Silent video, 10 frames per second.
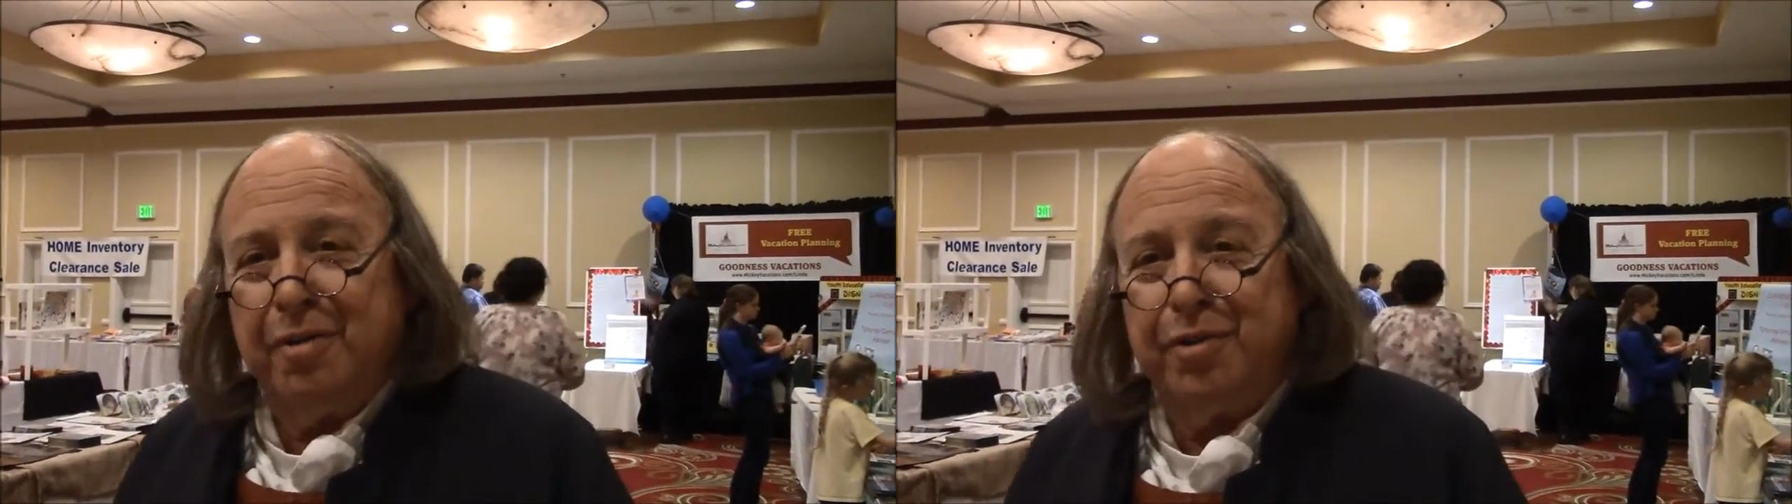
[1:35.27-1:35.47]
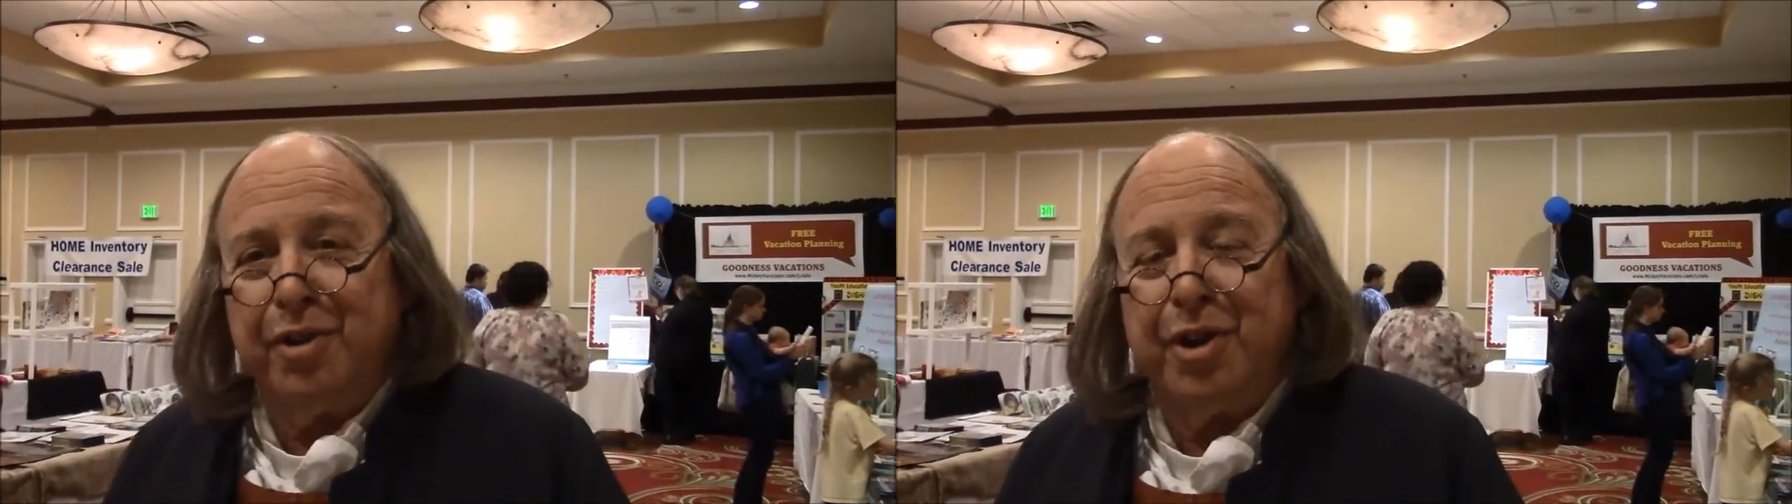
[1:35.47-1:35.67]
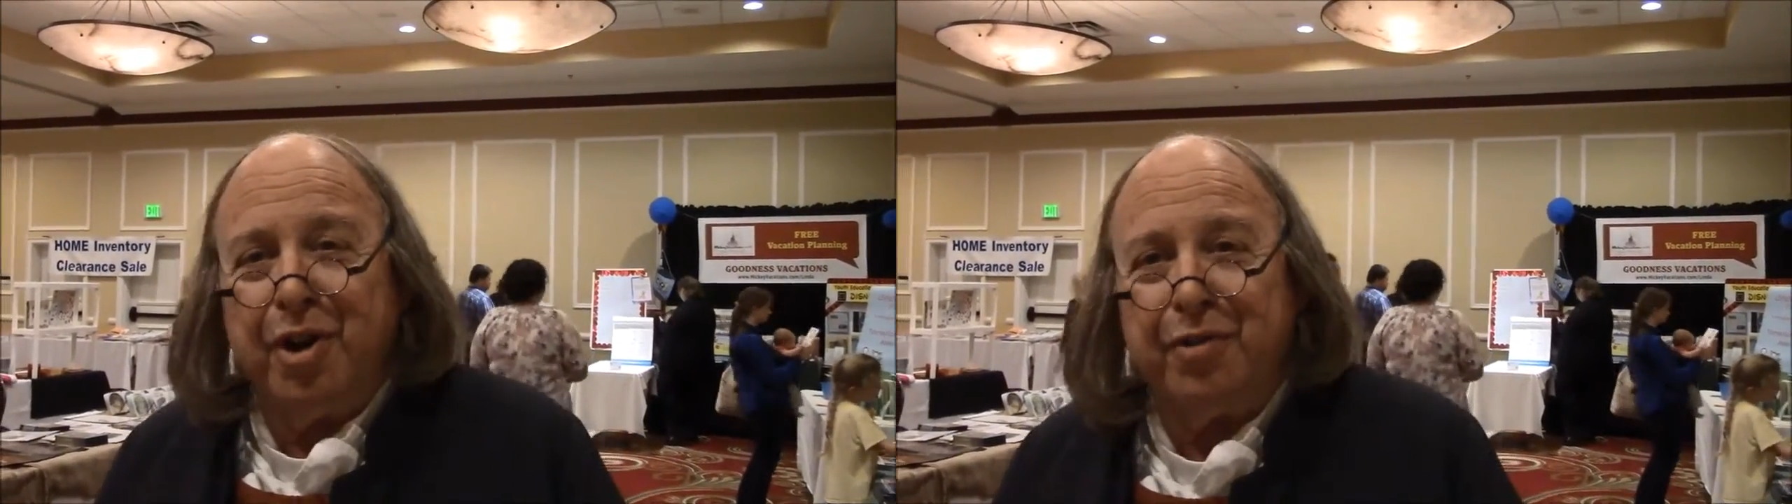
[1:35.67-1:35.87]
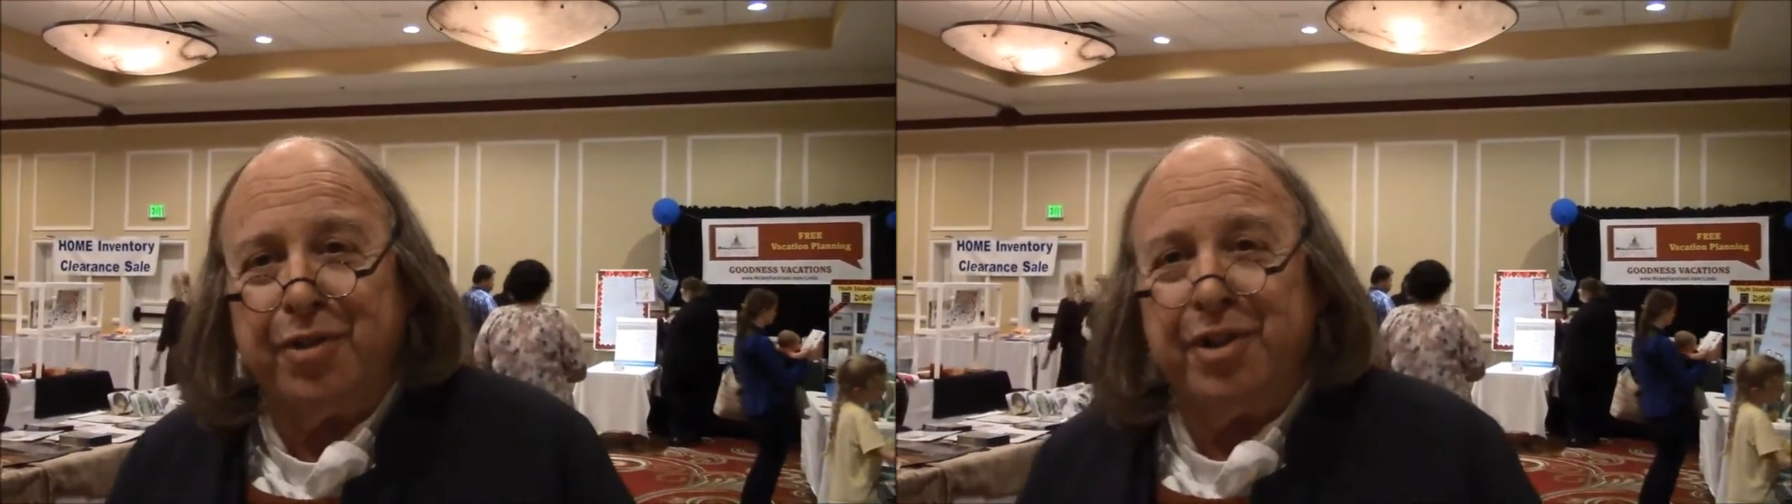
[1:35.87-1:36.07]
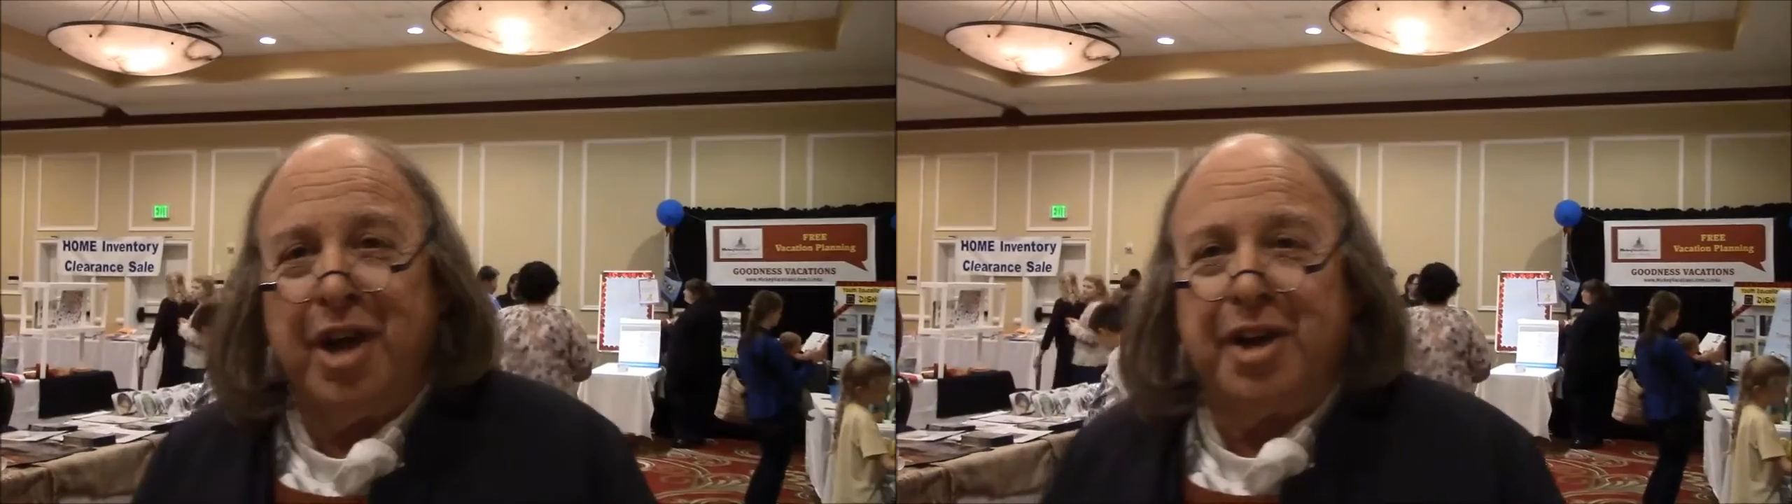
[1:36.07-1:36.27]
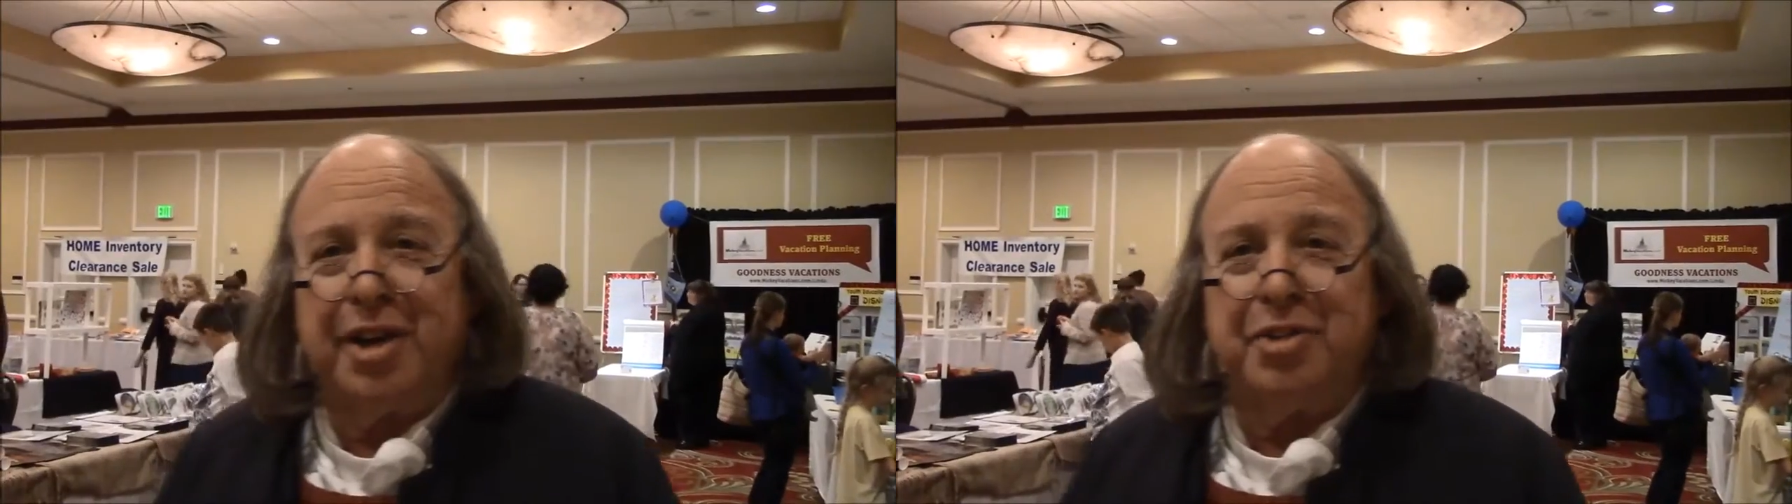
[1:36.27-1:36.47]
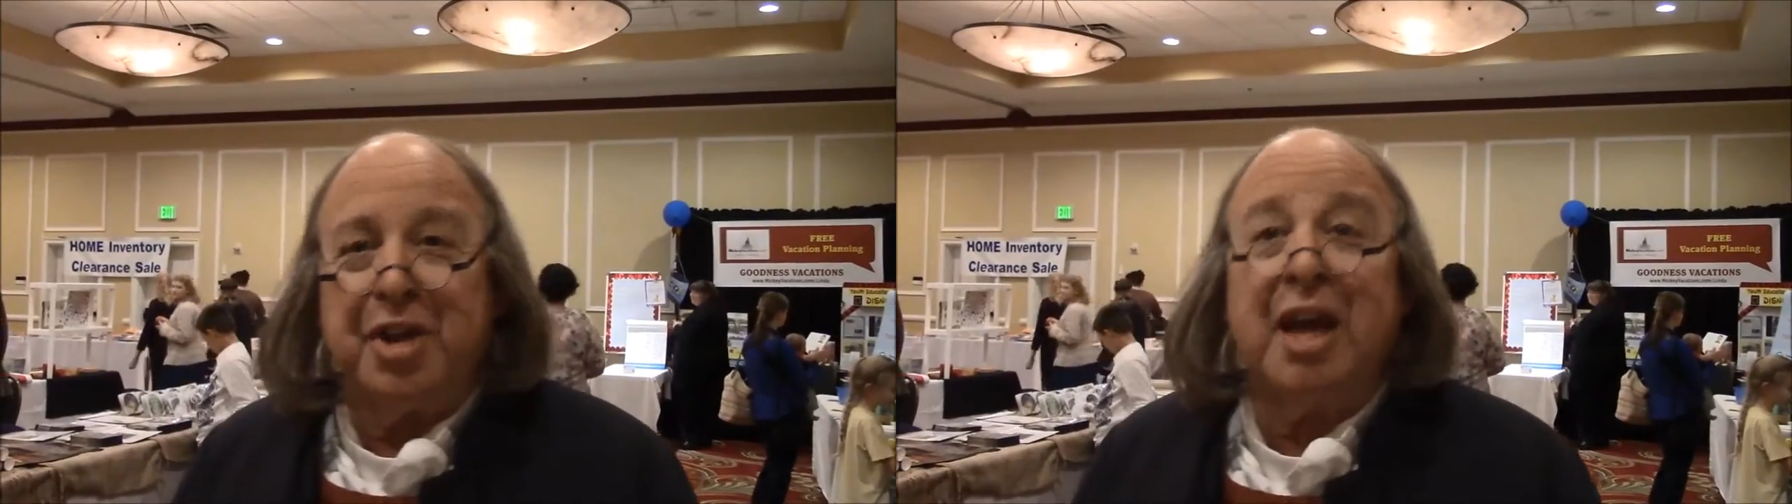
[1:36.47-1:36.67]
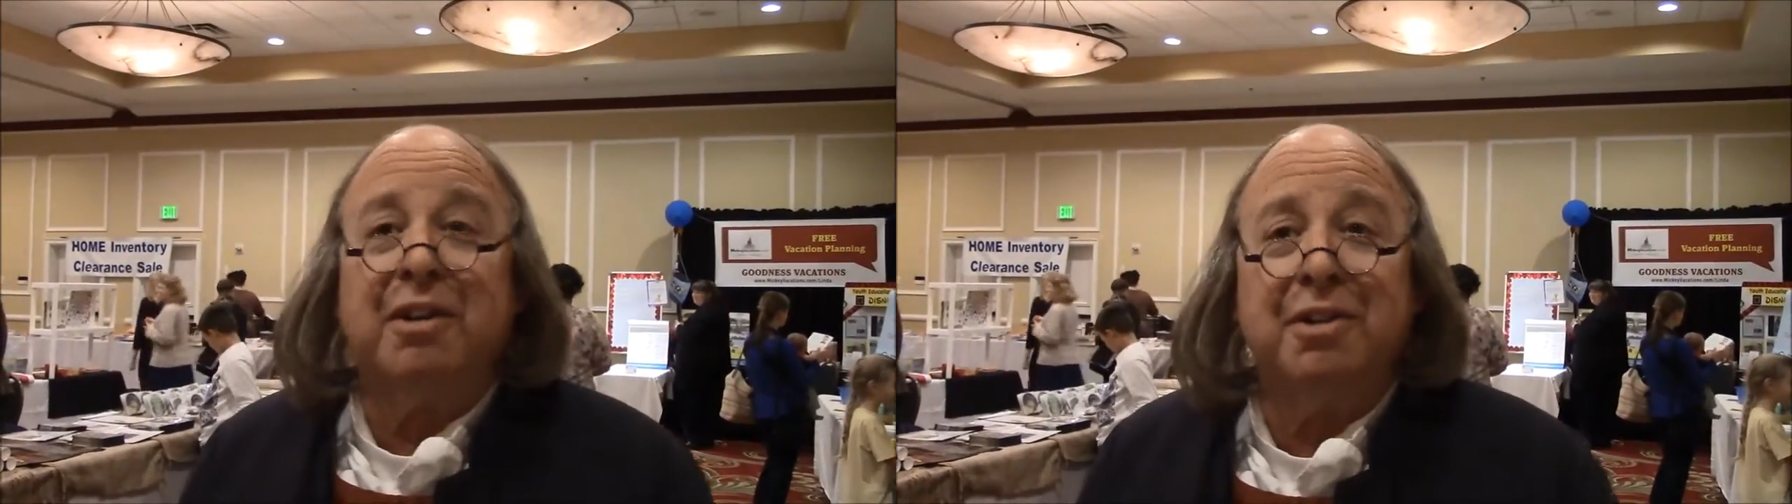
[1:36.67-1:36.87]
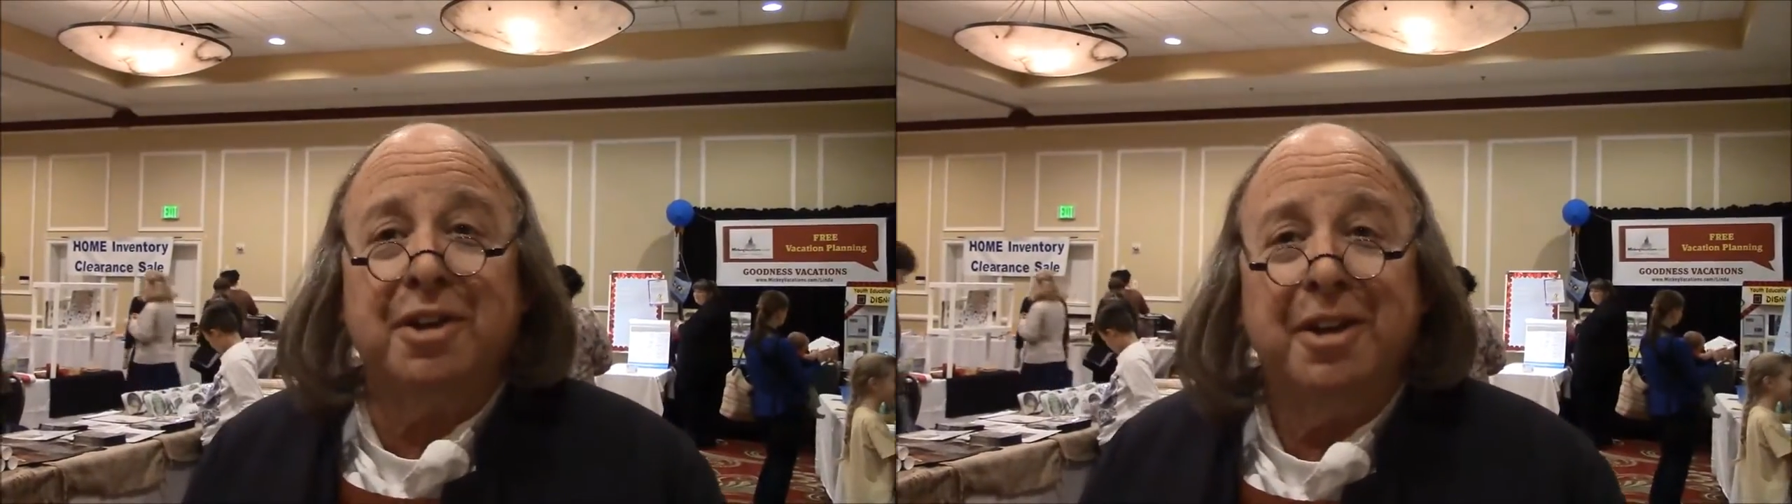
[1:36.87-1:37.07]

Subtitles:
very often not exactly